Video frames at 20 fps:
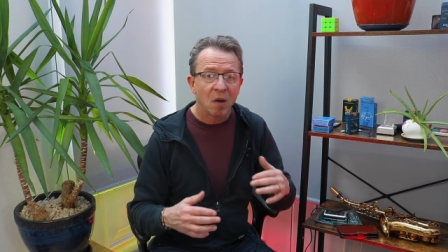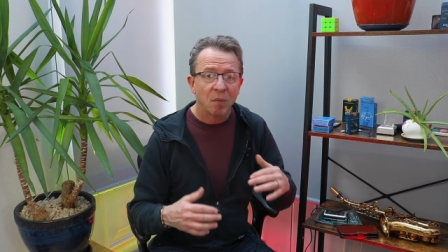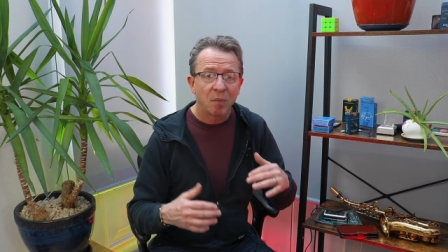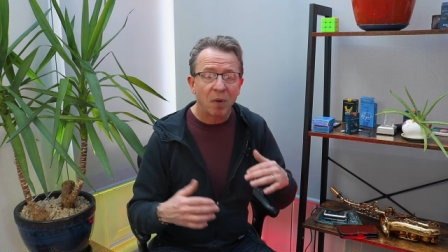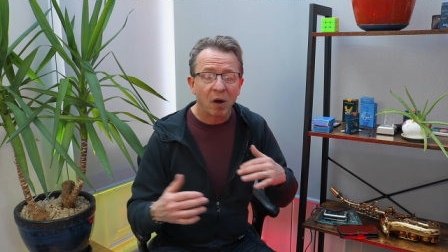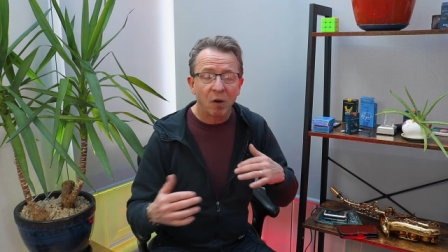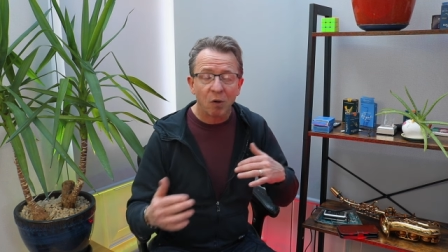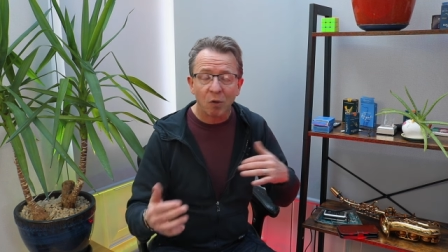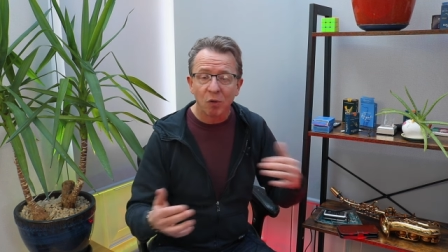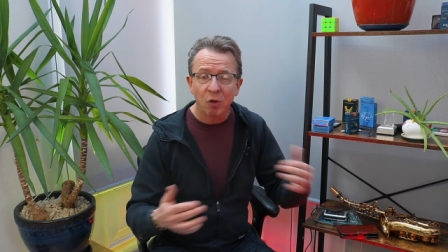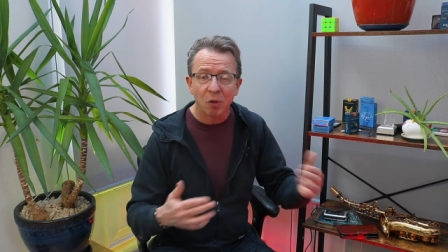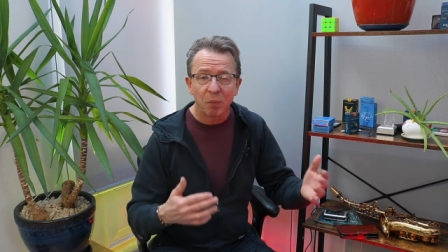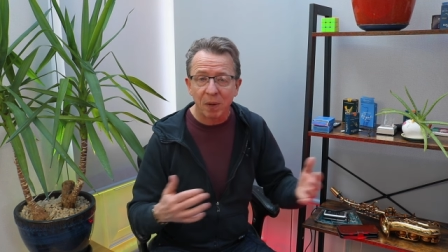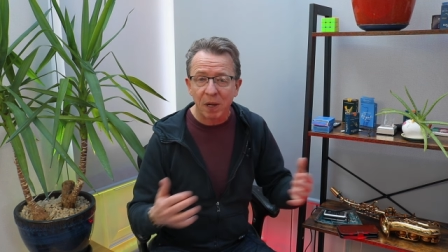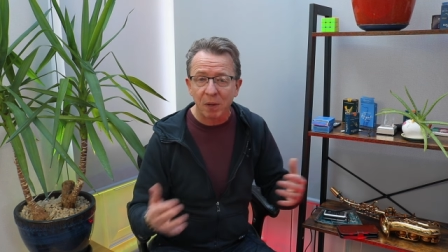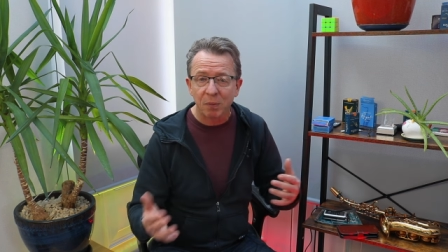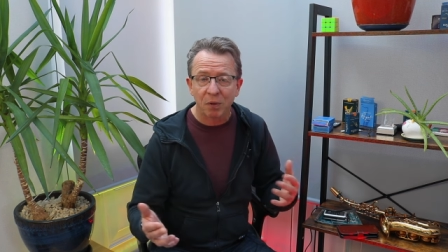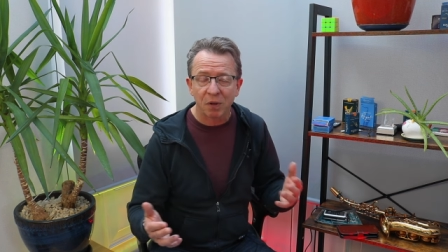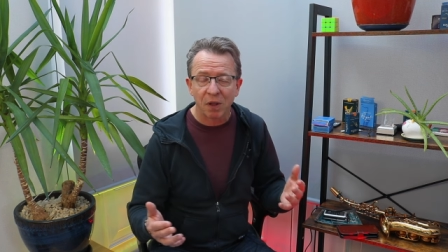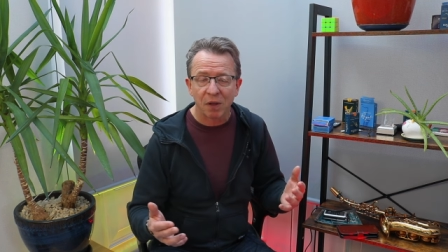by all the
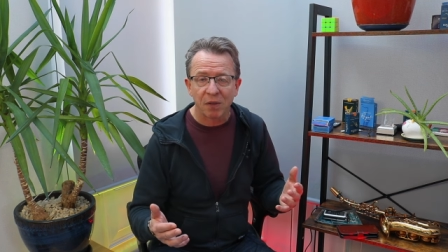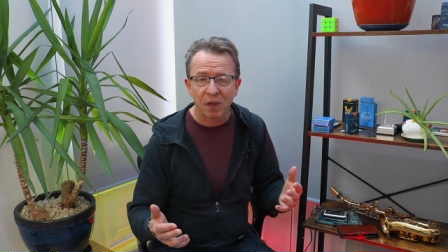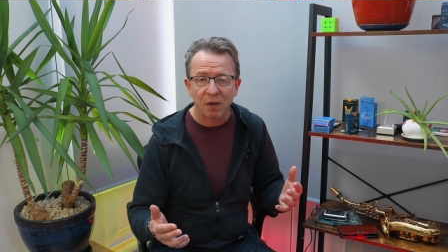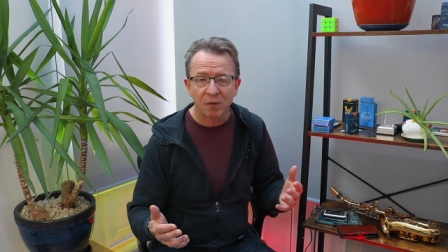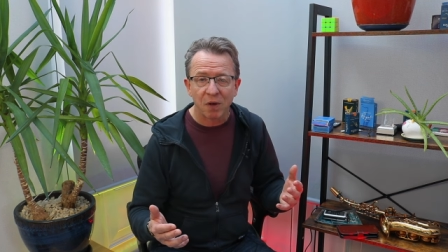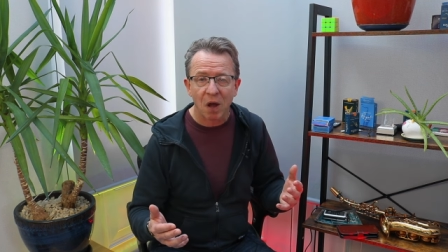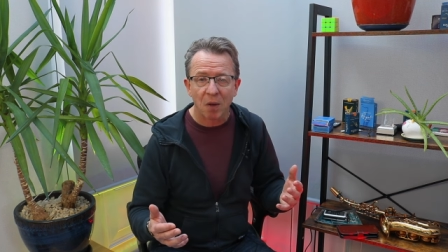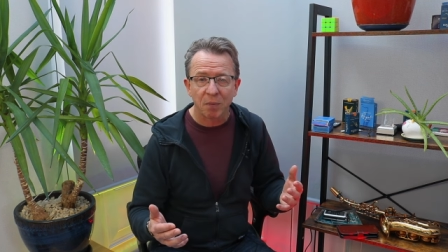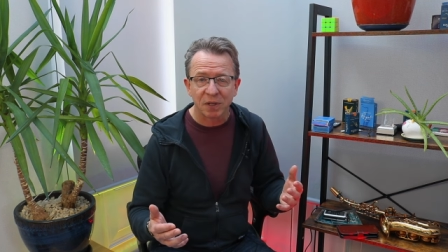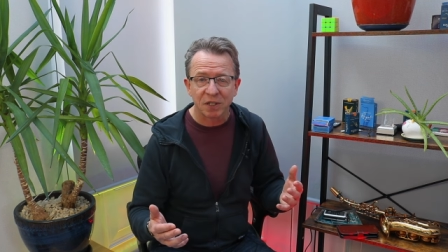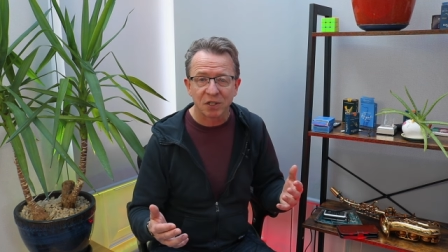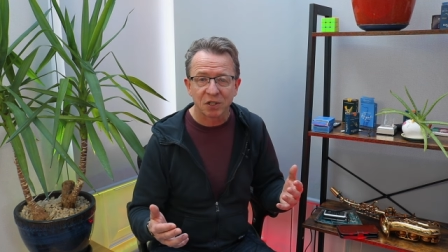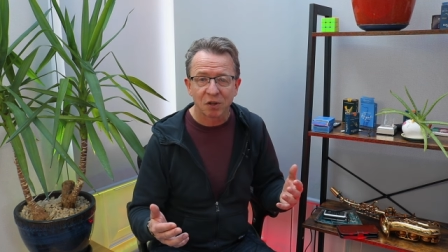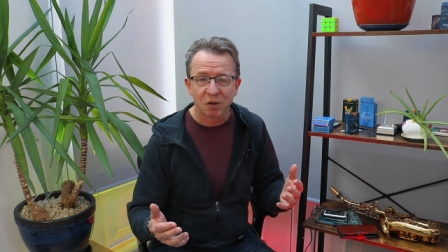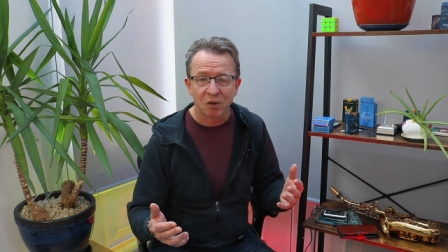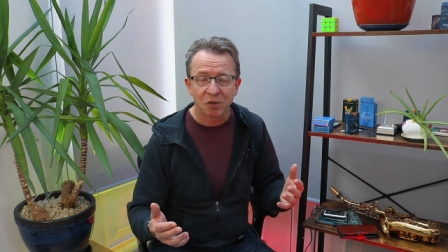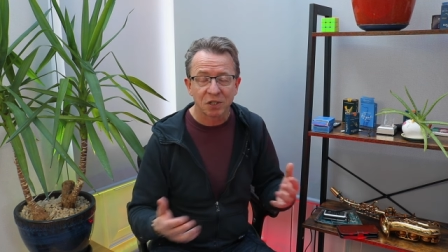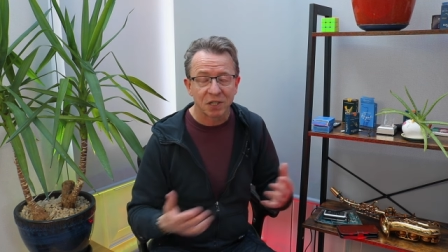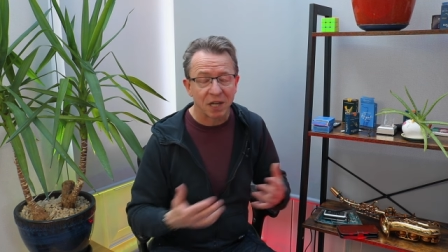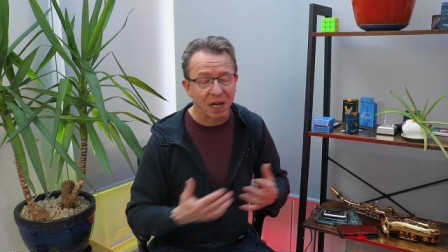people that they've come into
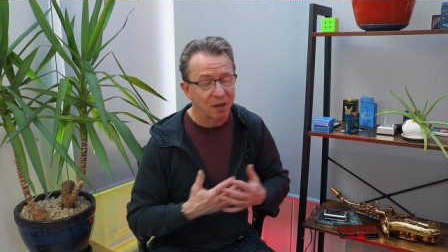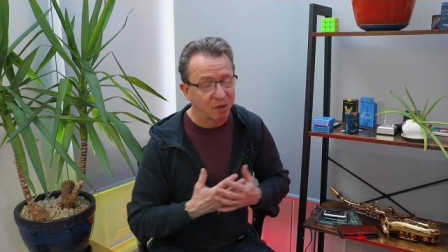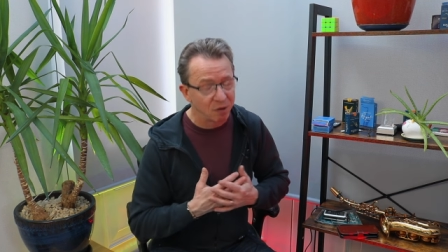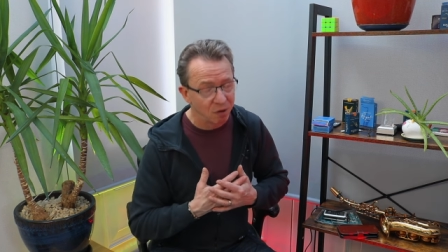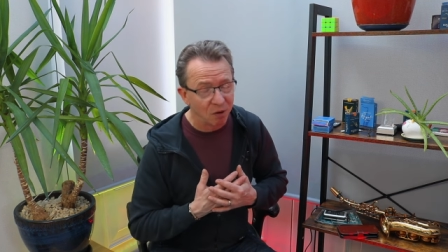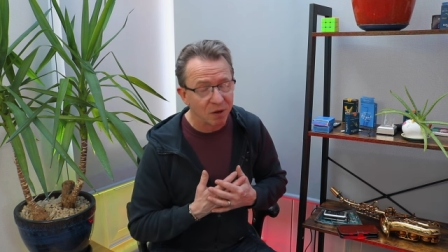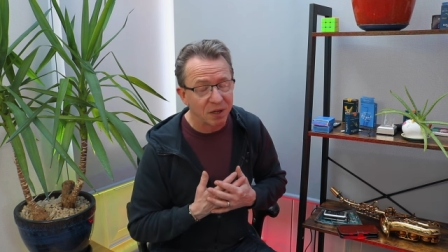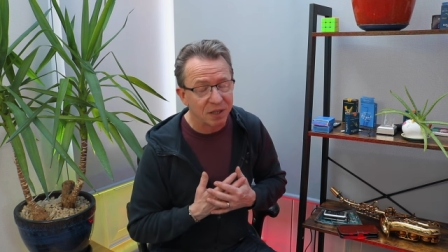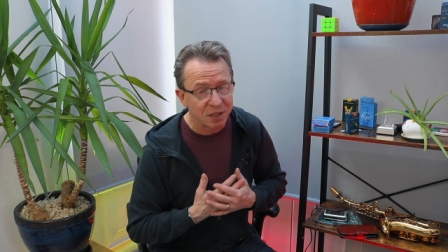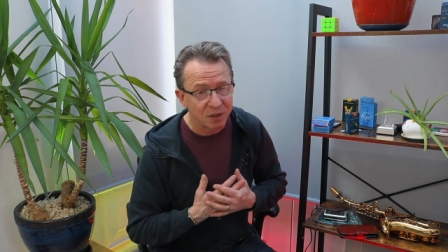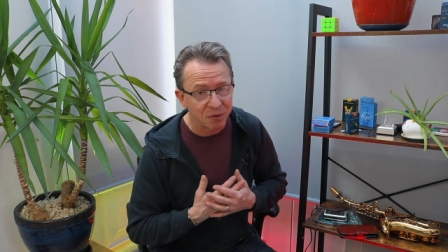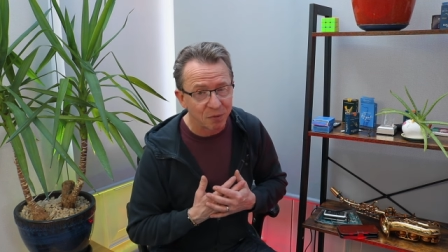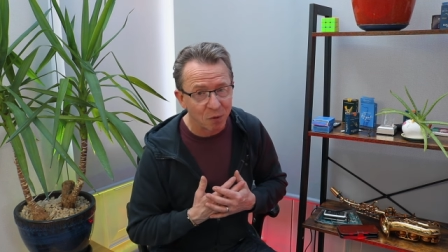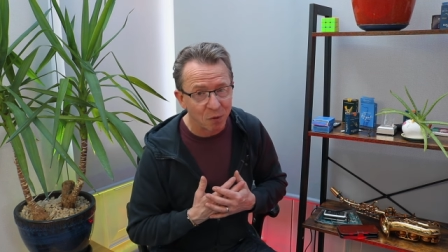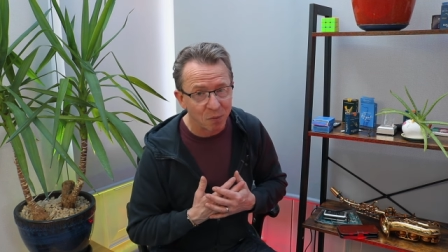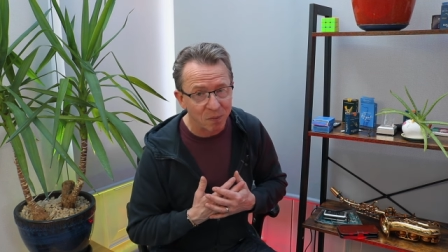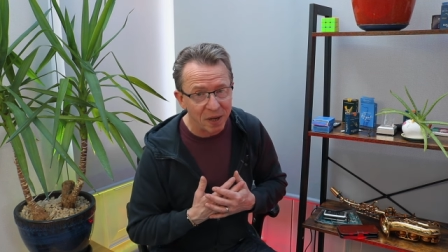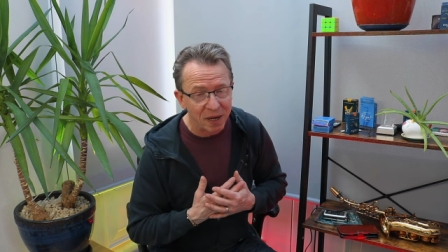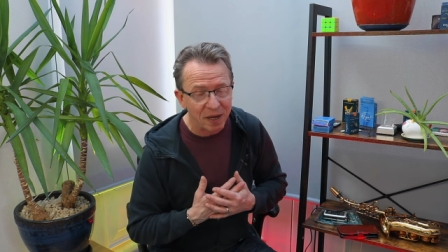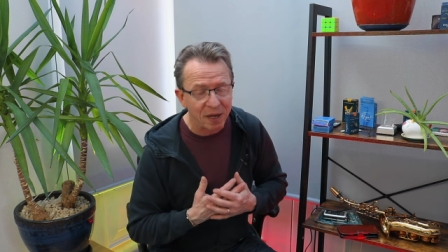contact, not least of
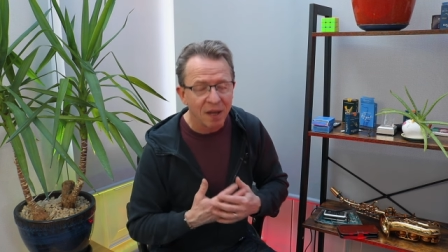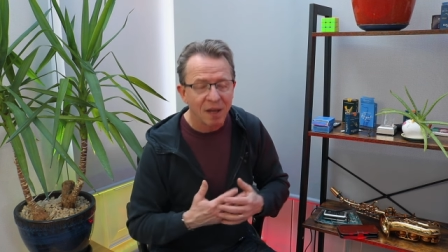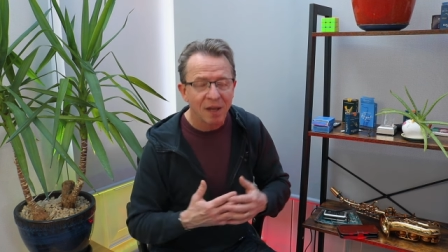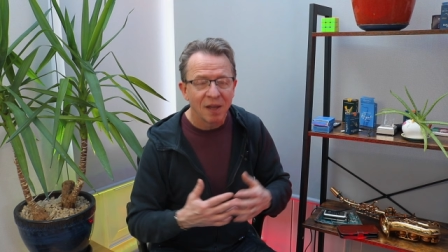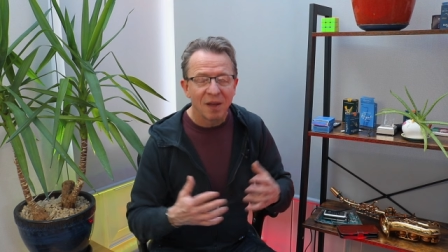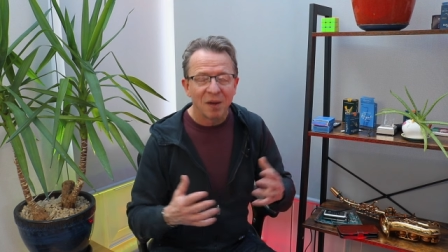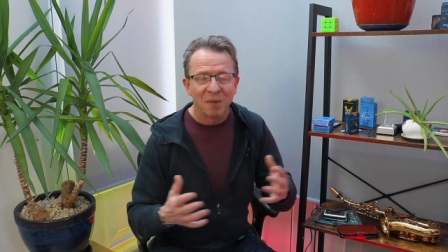all me,